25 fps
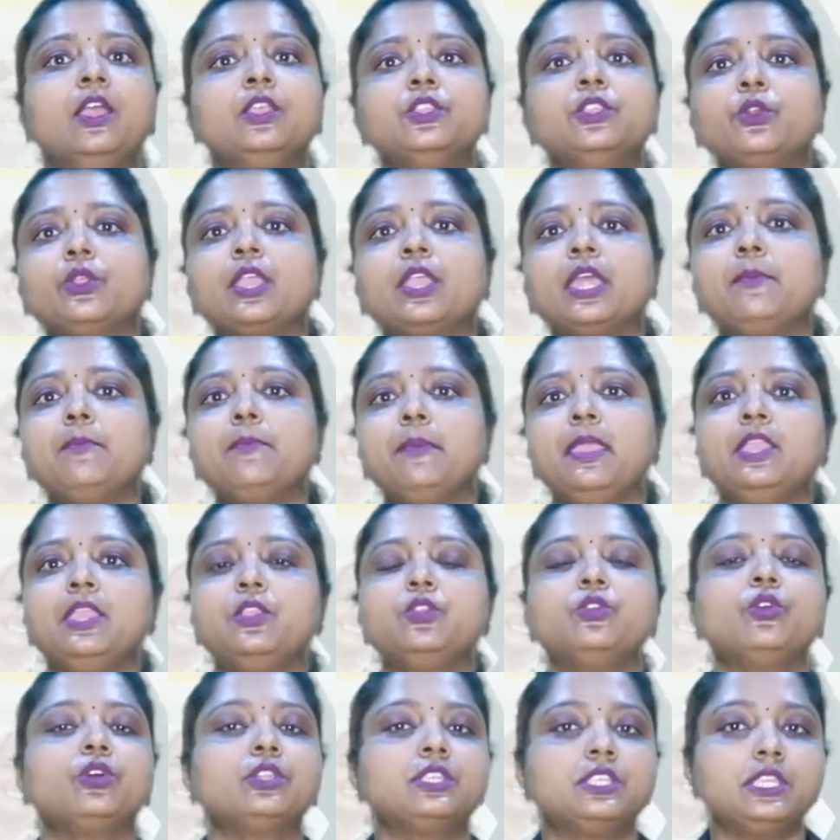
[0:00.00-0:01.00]
You can
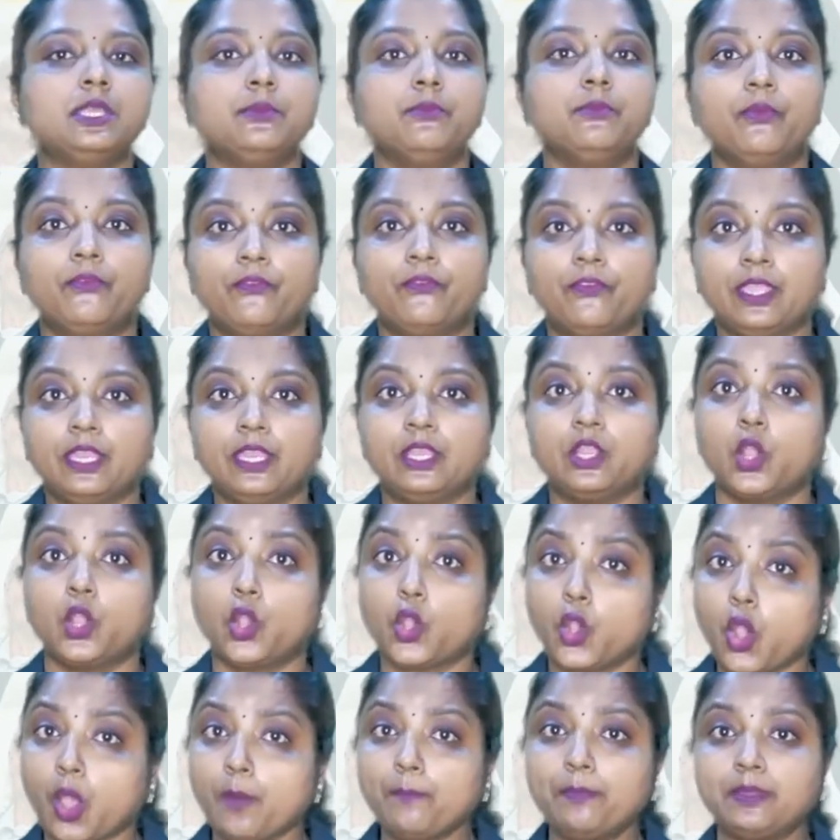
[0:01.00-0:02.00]
make your team feel
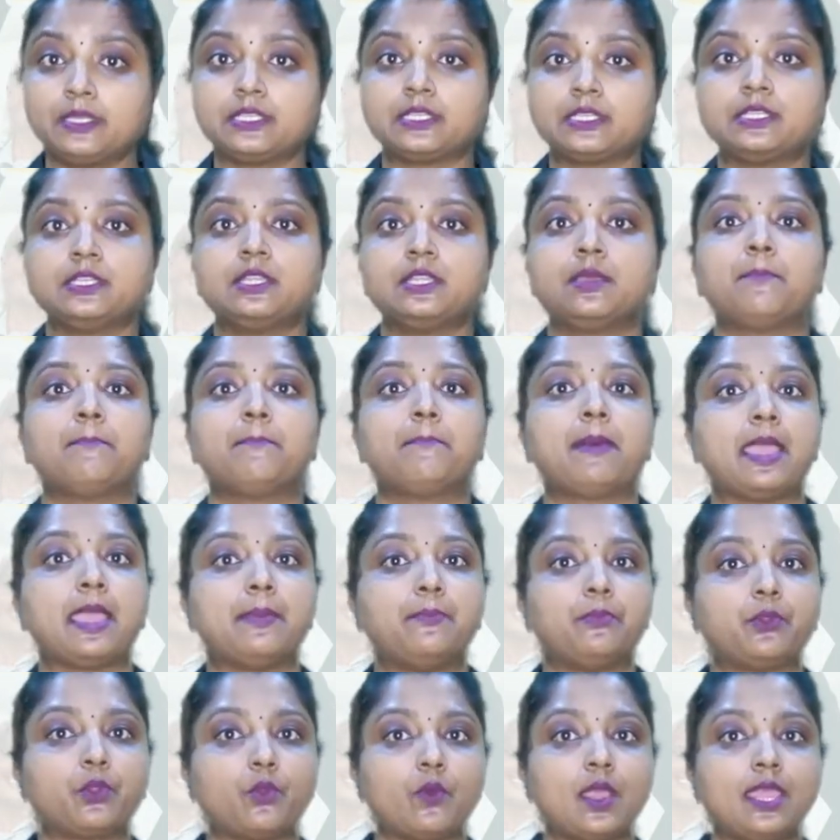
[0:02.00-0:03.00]
competent by
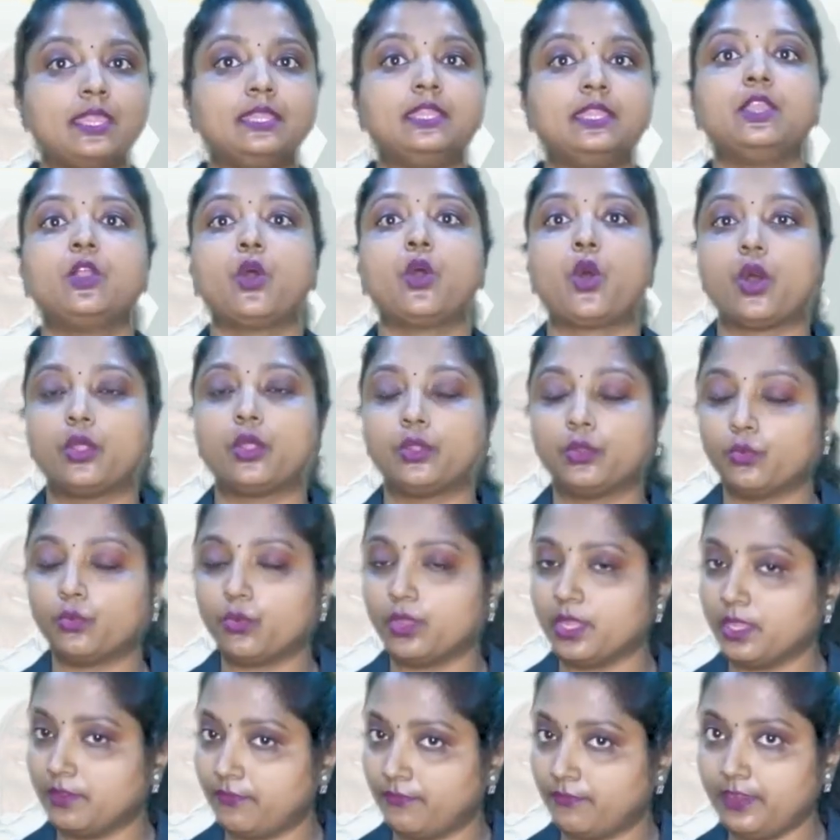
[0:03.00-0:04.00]
providing
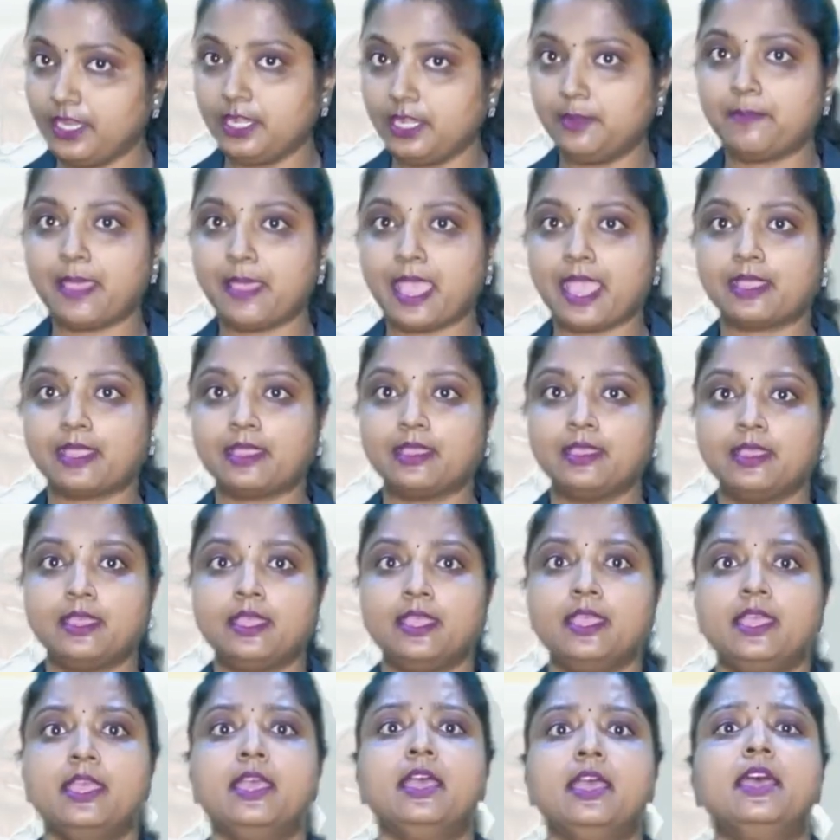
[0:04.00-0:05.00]
ongoing feedback,
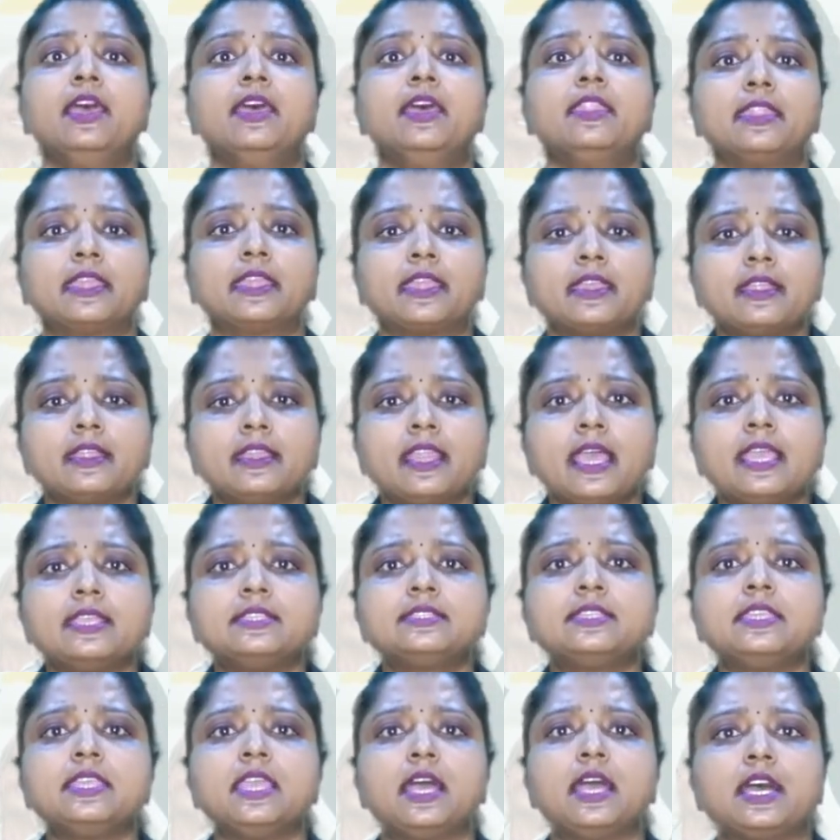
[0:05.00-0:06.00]

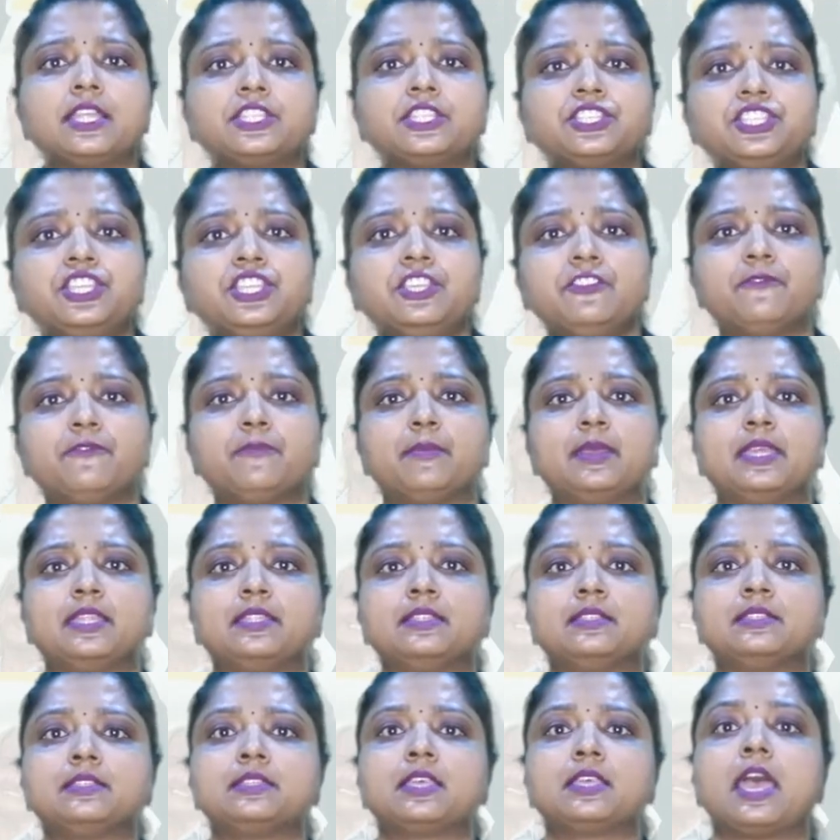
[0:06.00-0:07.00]
recognizing
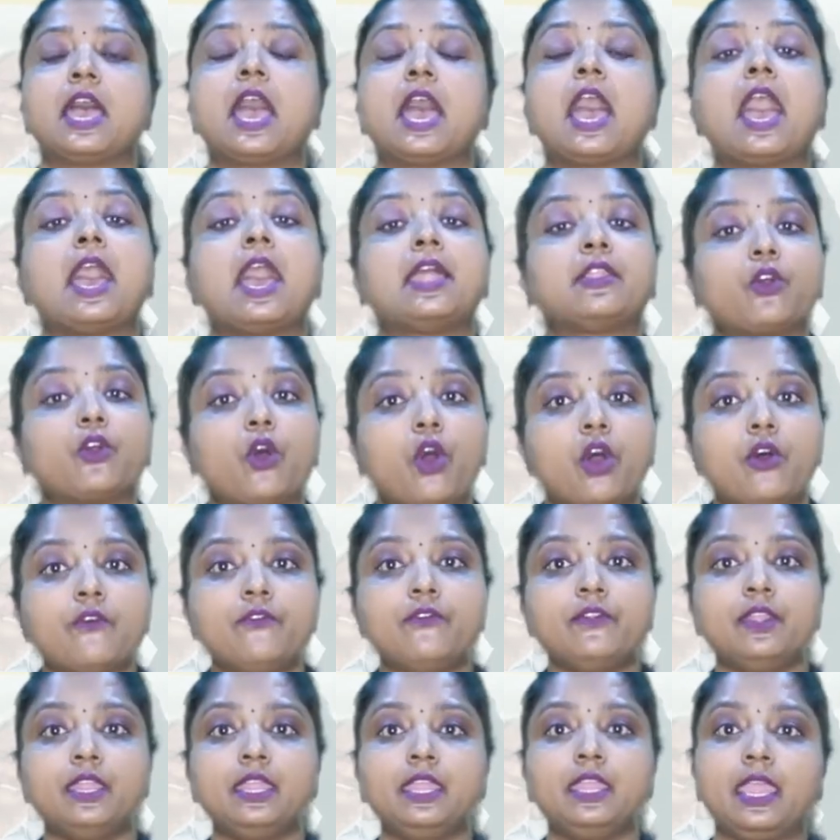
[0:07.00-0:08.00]
achievements, and
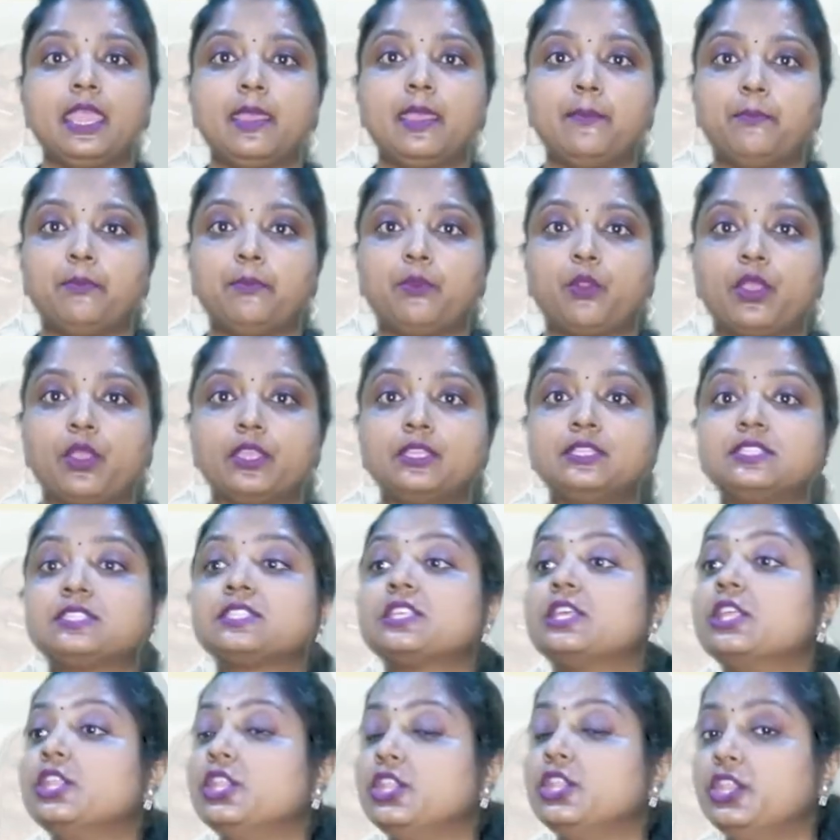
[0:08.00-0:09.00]
offering
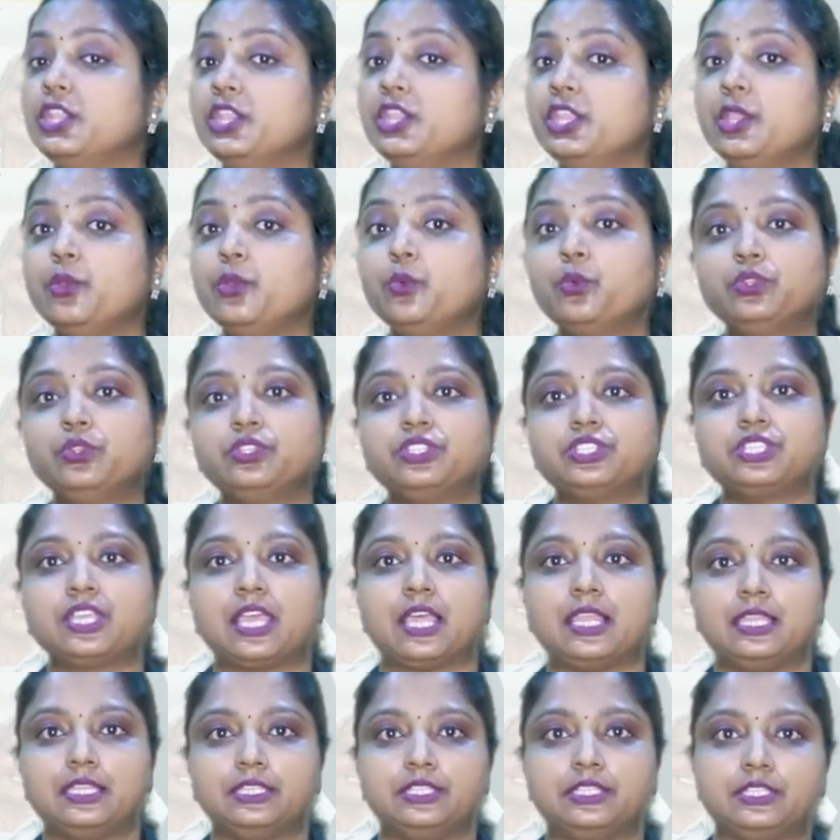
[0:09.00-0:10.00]
employees new
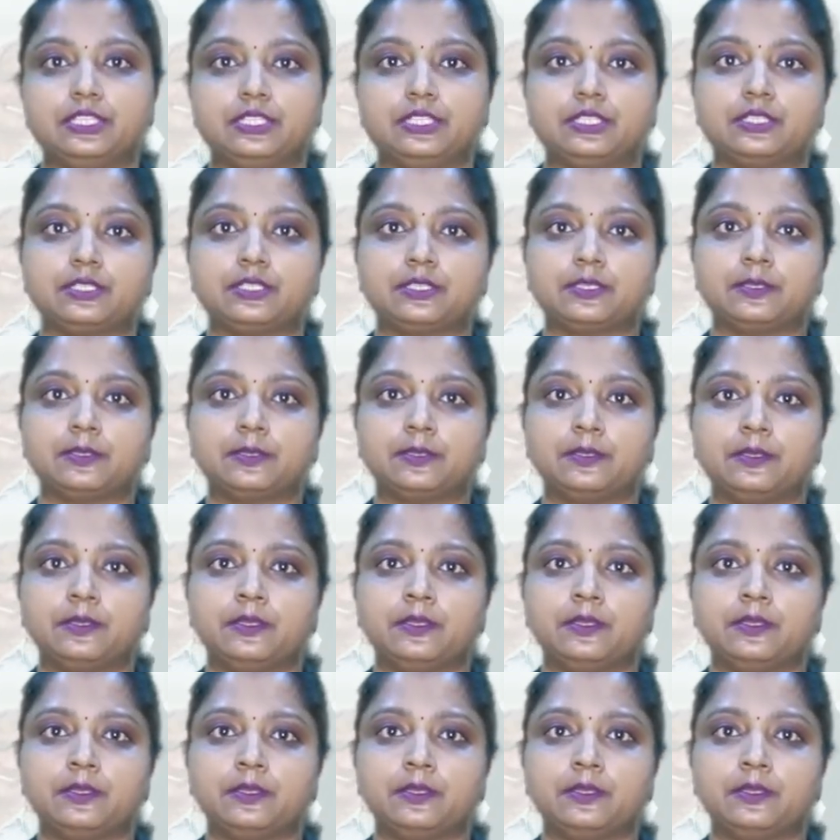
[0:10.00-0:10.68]
challenges.